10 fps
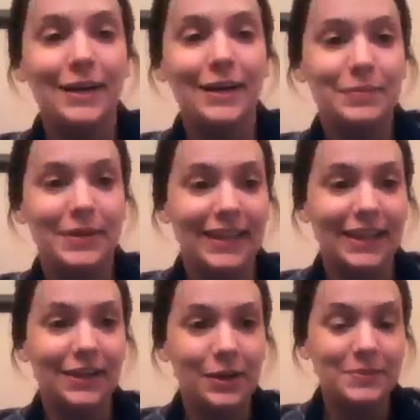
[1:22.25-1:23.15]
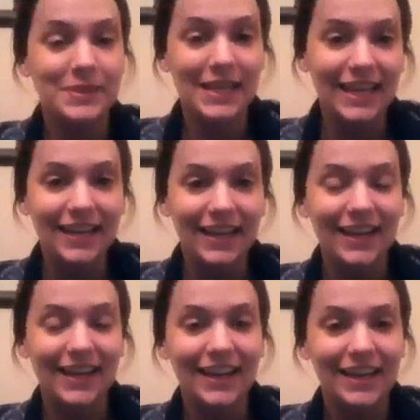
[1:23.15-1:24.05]
But like Autumn said,
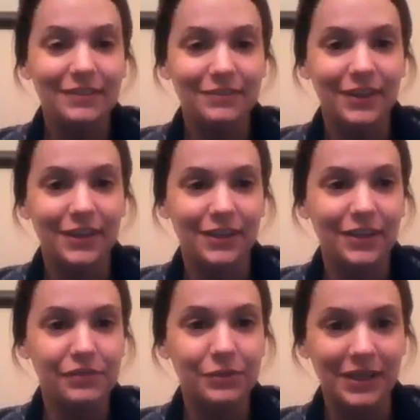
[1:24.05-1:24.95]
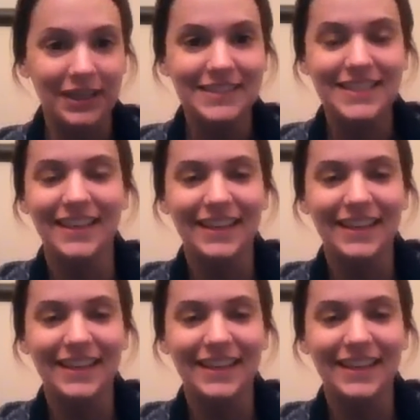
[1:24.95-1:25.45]
I have a few kids.